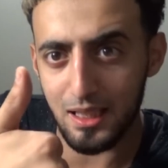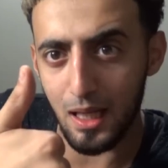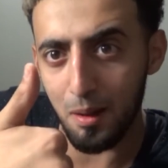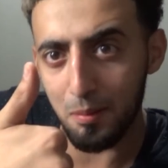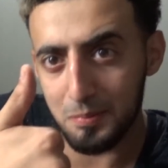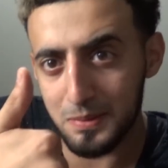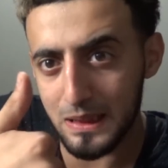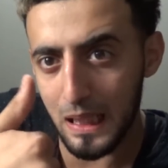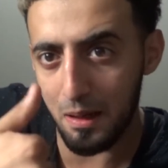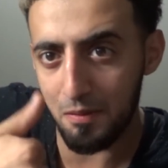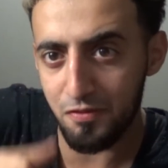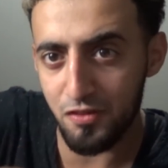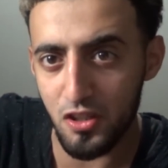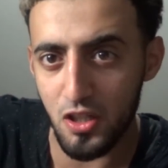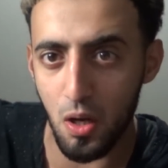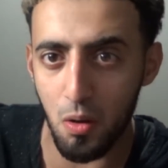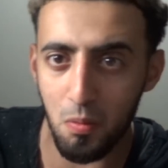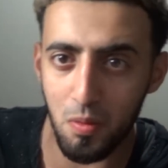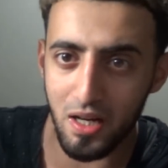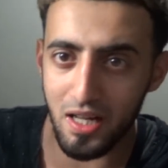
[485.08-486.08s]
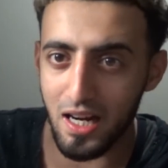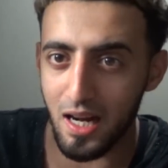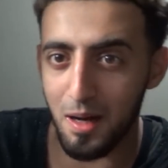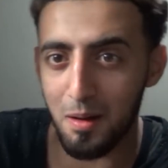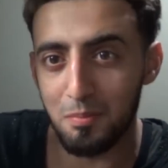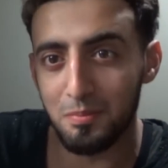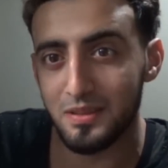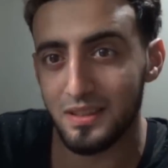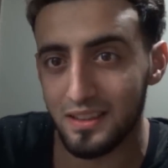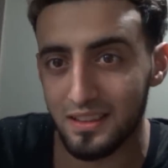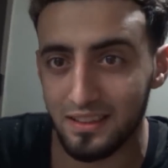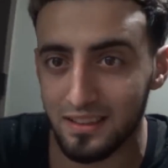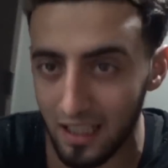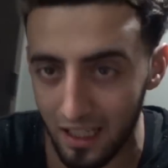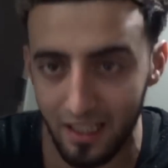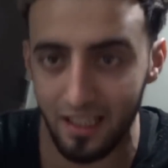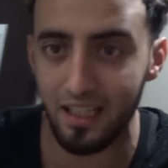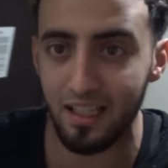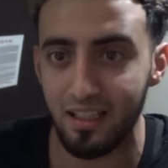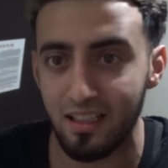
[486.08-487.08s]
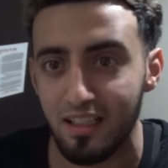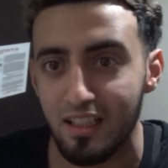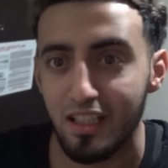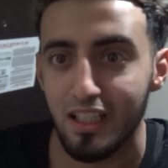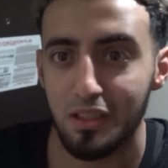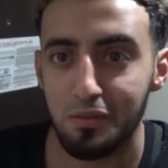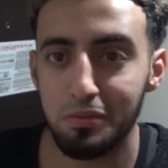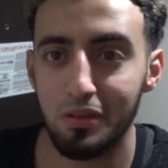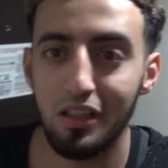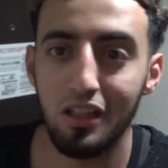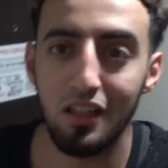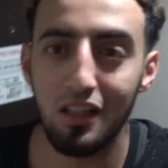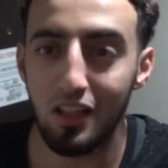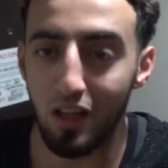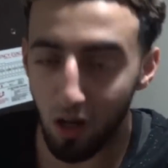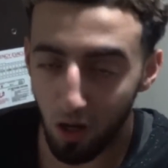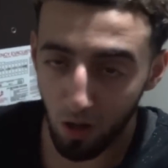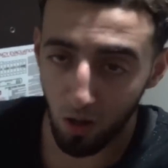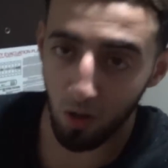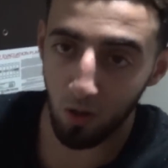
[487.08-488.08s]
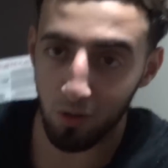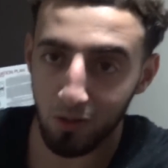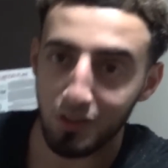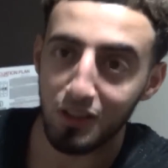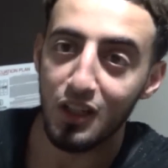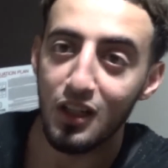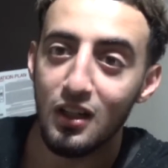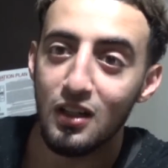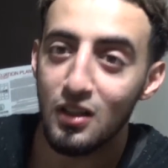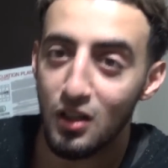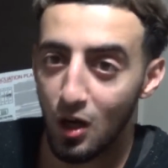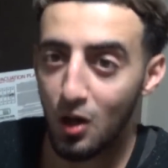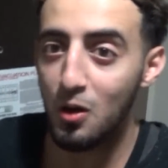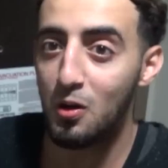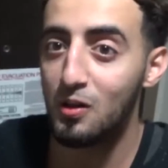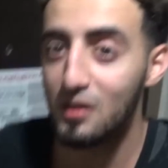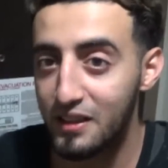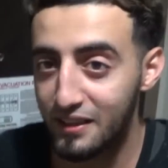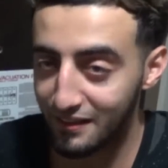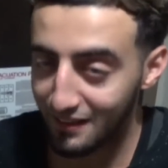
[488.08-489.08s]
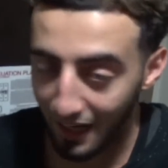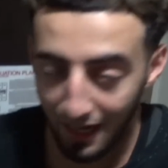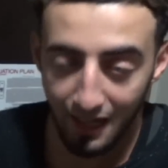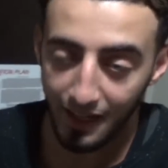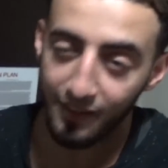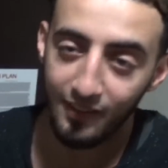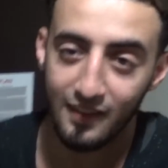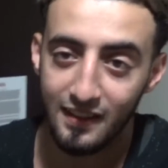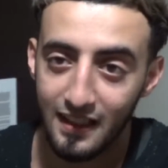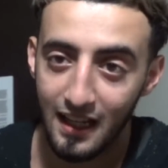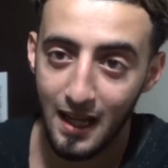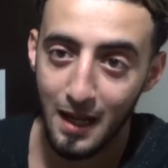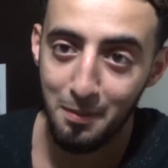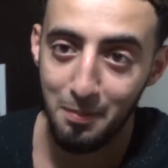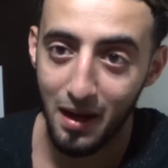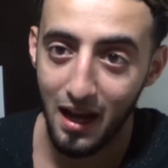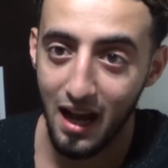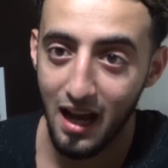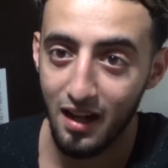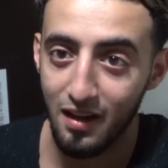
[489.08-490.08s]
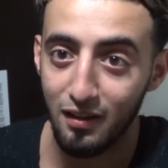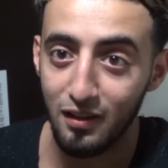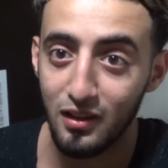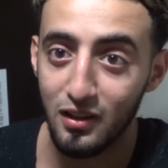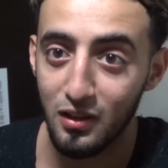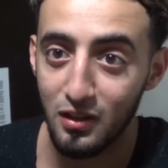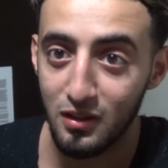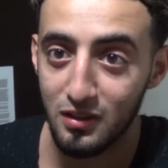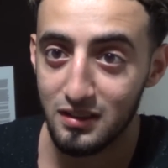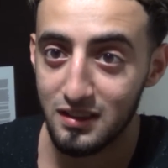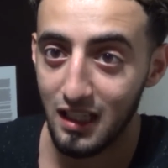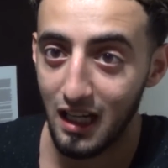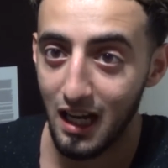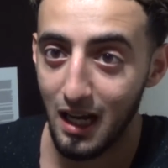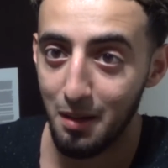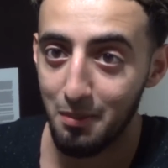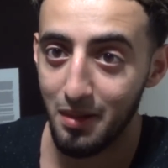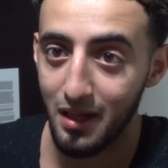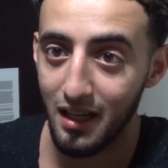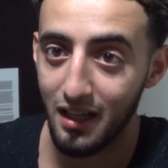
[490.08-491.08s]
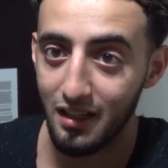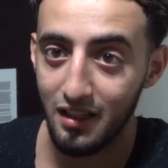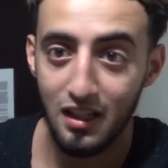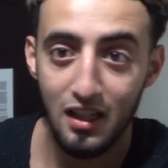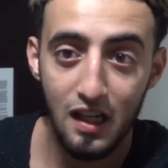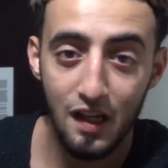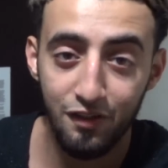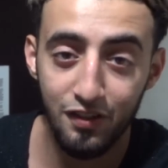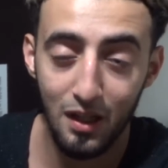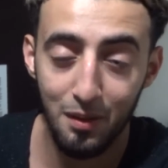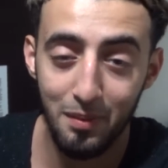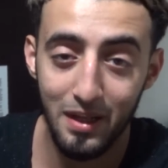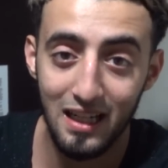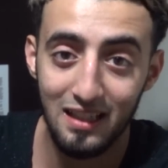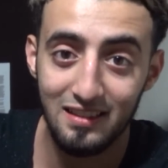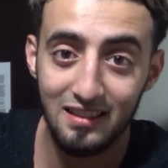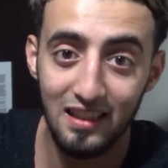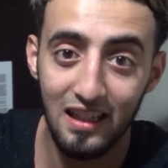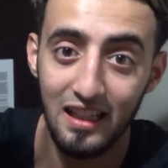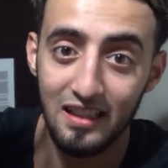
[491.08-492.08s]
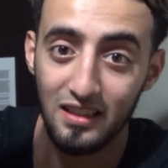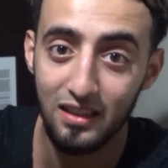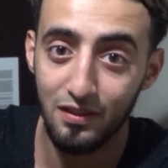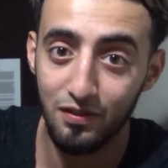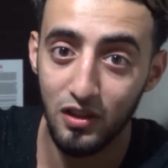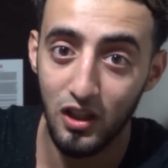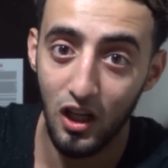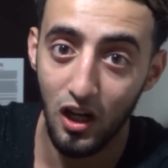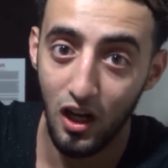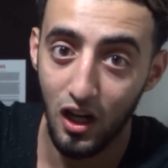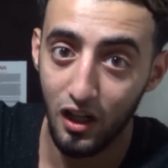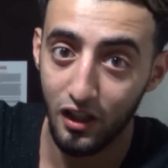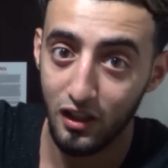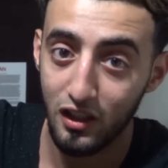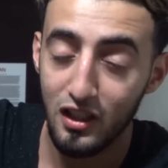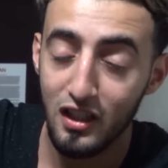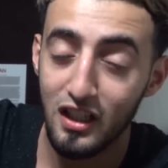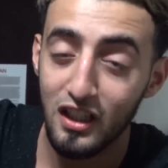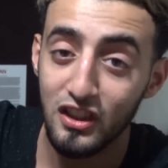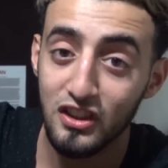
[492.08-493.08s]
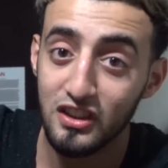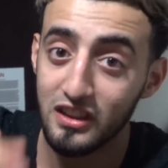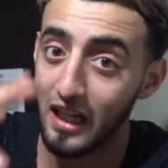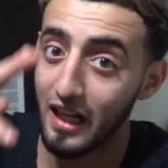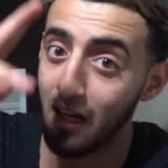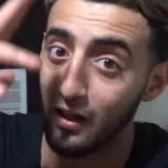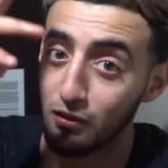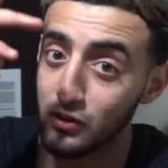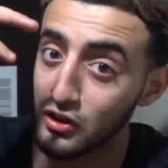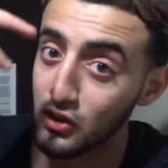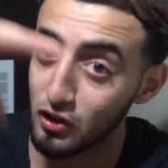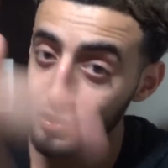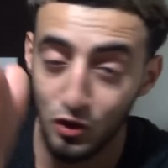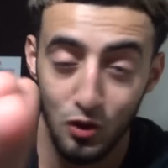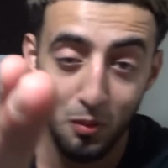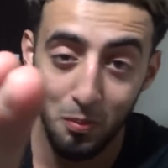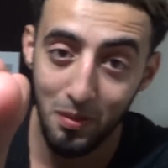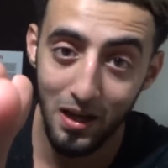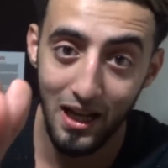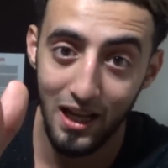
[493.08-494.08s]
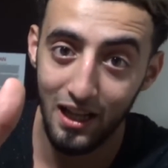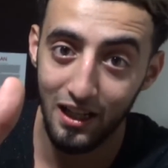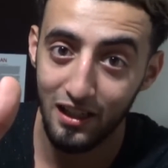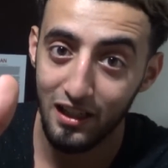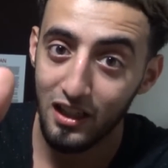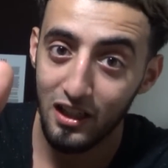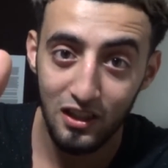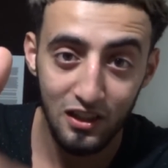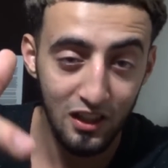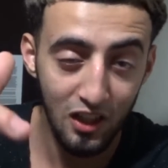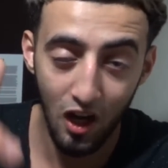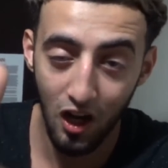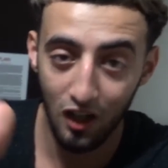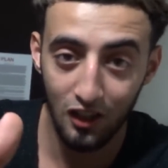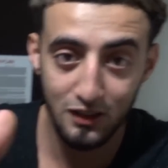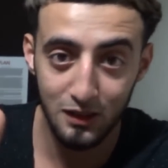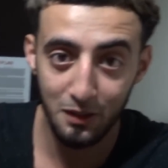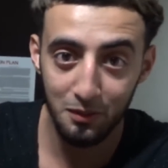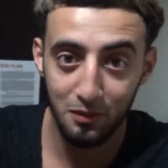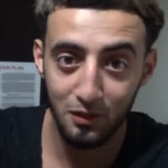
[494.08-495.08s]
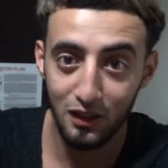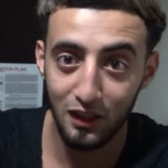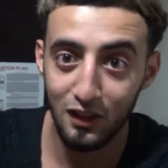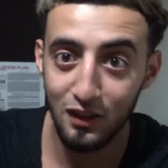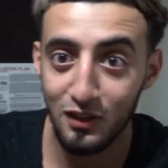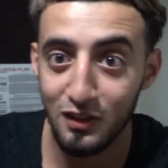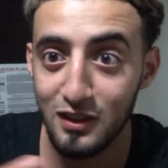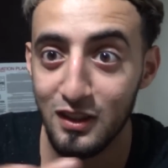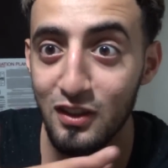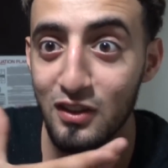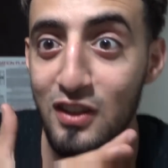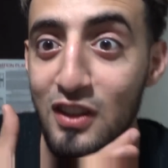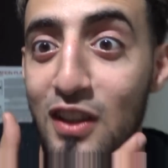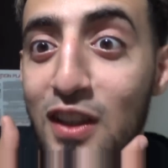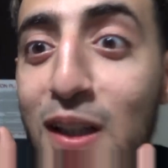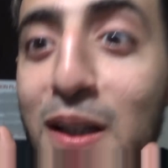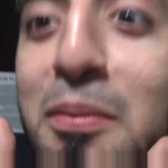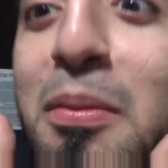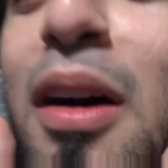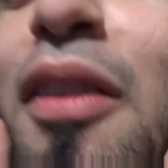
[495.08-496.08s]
thumbs up, you know what I'm saying. It's been a long, long, tiring day, but I had a good time, man. If y'all made it to the end of the vlog, shout out to you, man. Honestly, like, seriously, look at